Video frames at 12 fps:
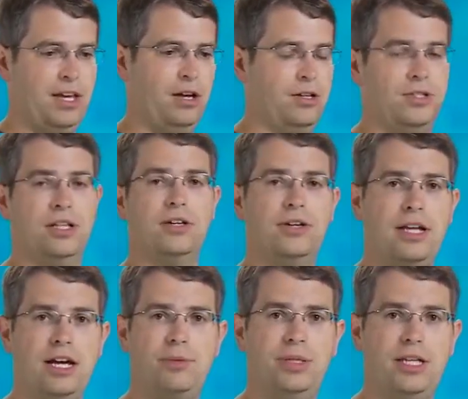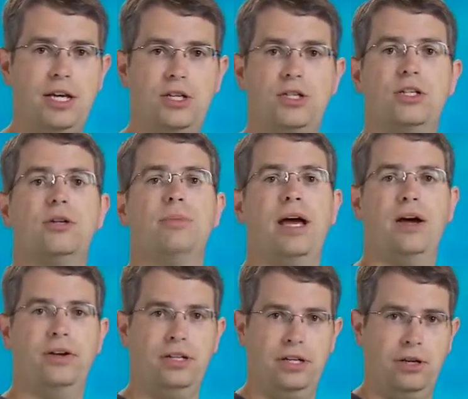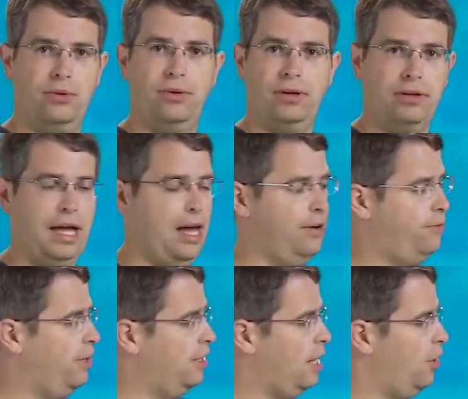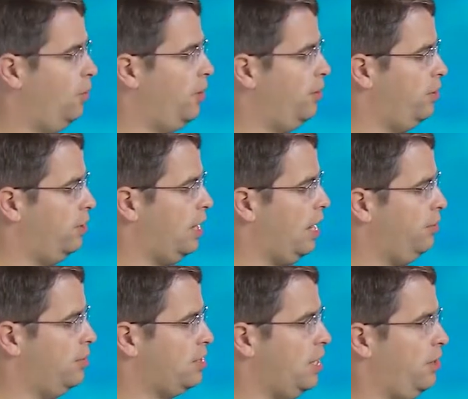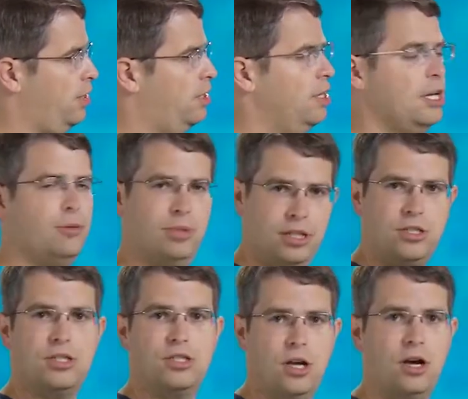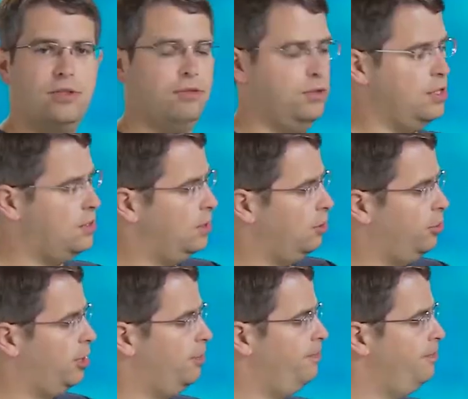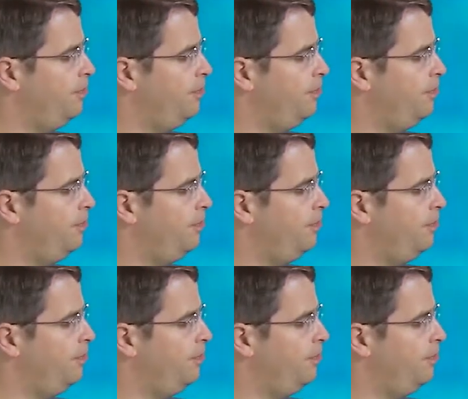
auxiliary documentation about, you know, how to find out whether you're in a high risk area. But let's just talk through this a little bit.